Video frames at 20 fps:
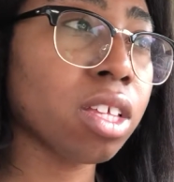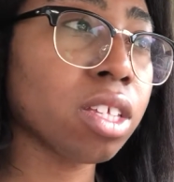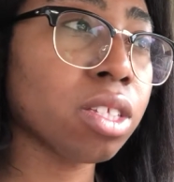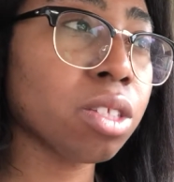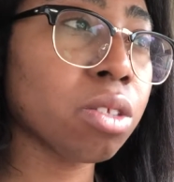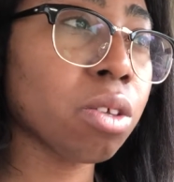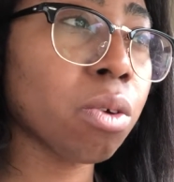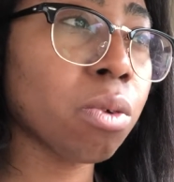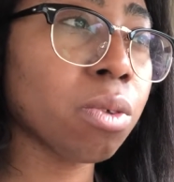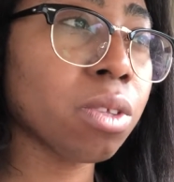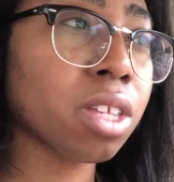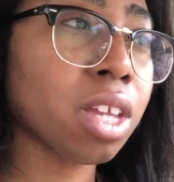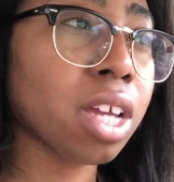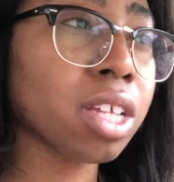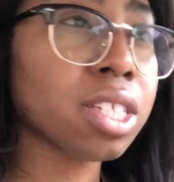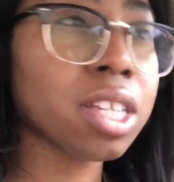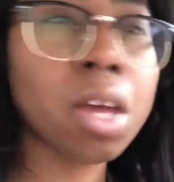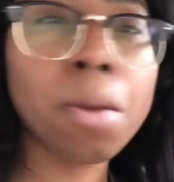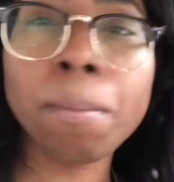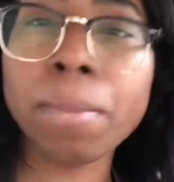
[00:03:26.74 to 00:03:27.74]
So
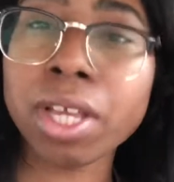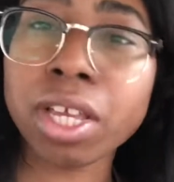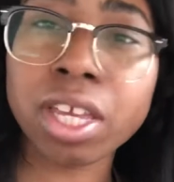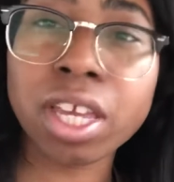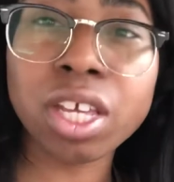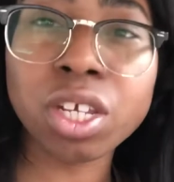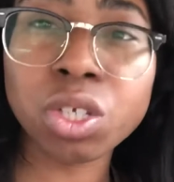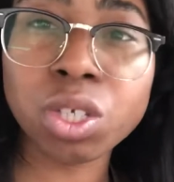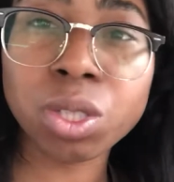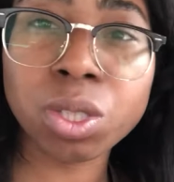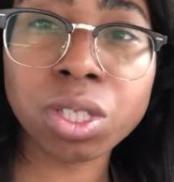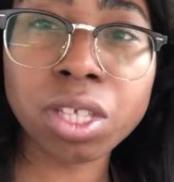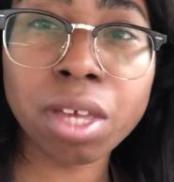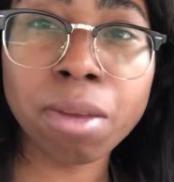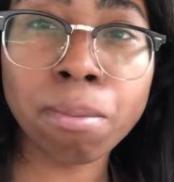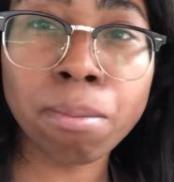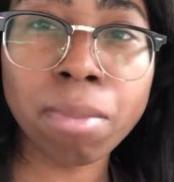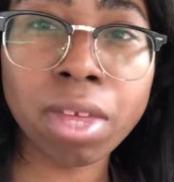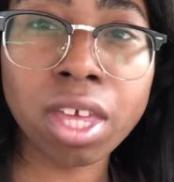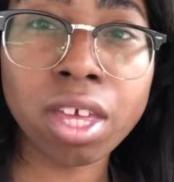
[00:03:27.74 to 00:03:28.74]
that's how medications
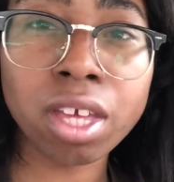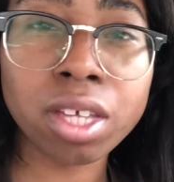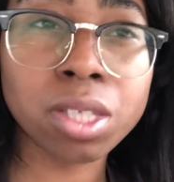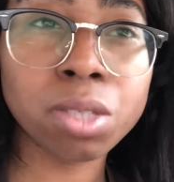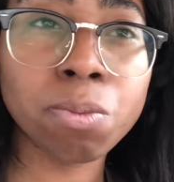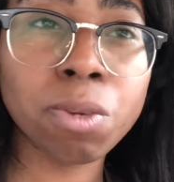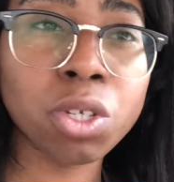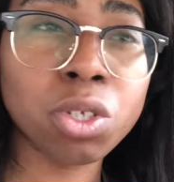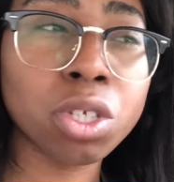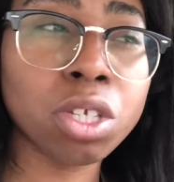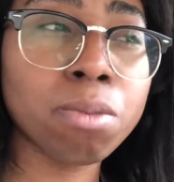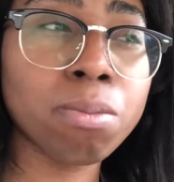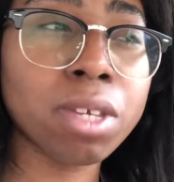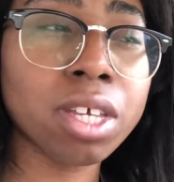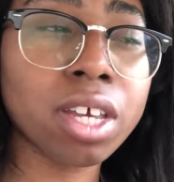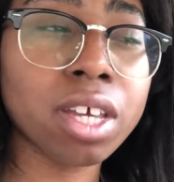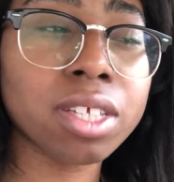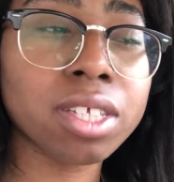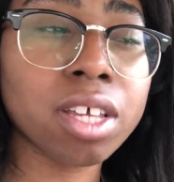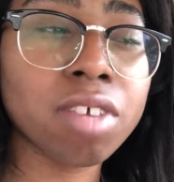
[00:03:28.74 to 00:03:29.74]
can be, especially
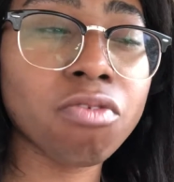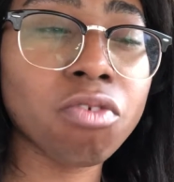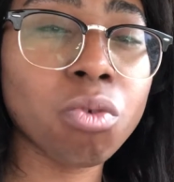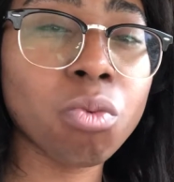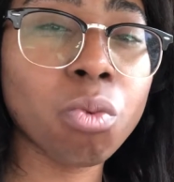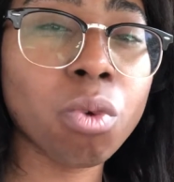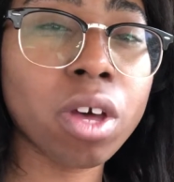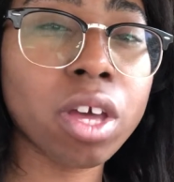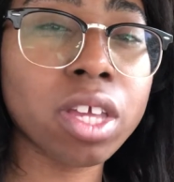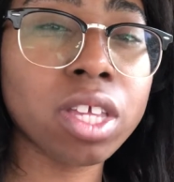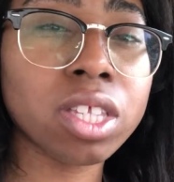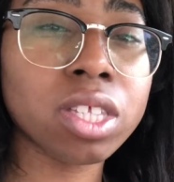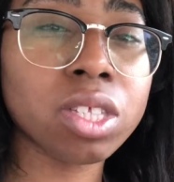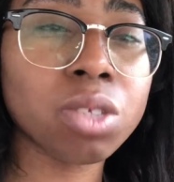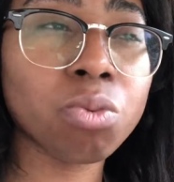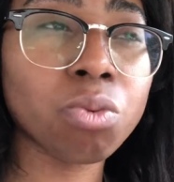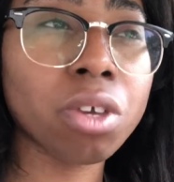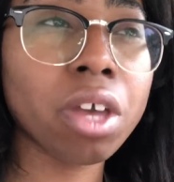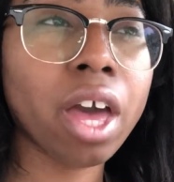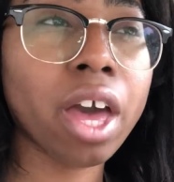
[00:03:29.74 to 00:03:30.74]
because
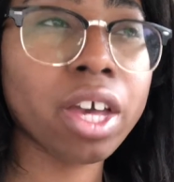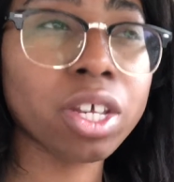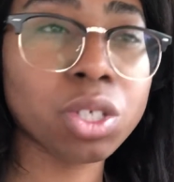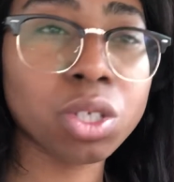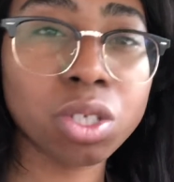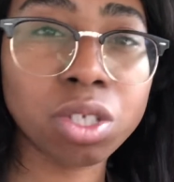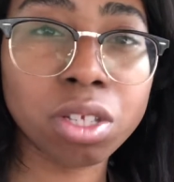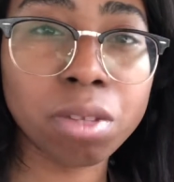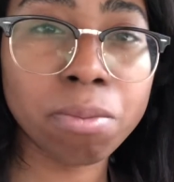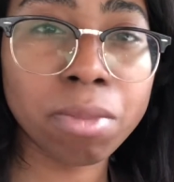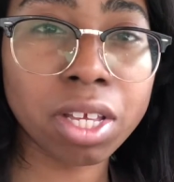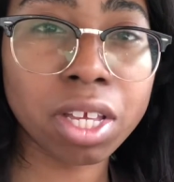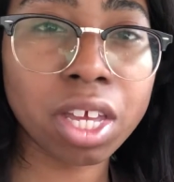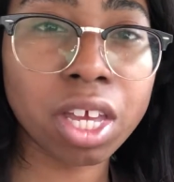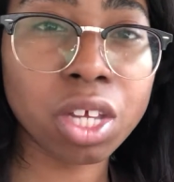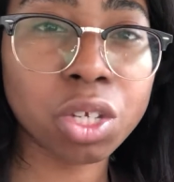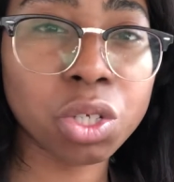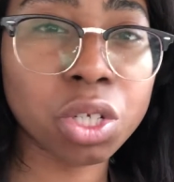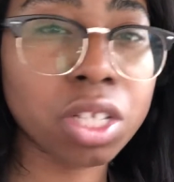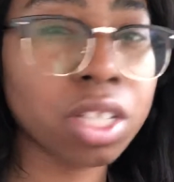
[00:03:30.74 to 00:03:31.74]
everyone's reaction to the
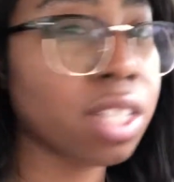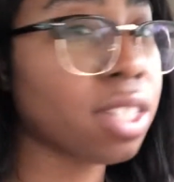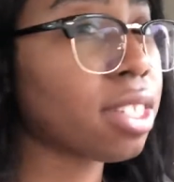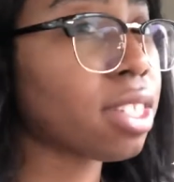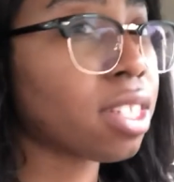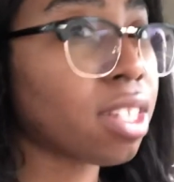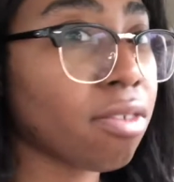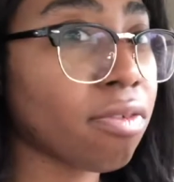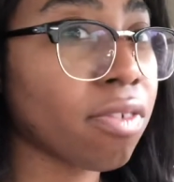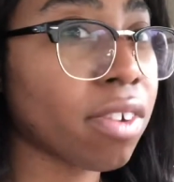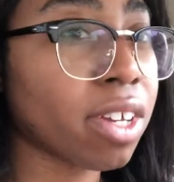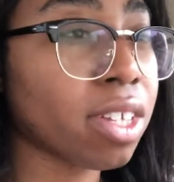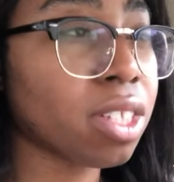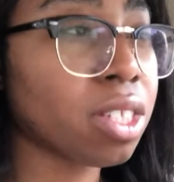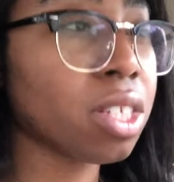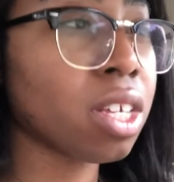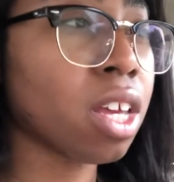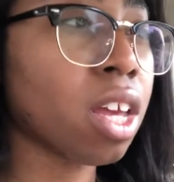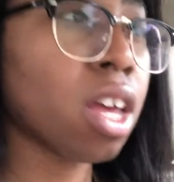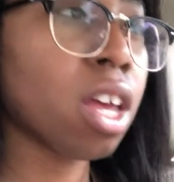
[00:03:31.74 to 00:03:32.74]
medication is
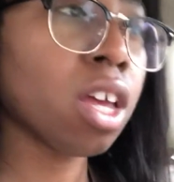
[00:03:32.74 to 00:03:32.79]
different.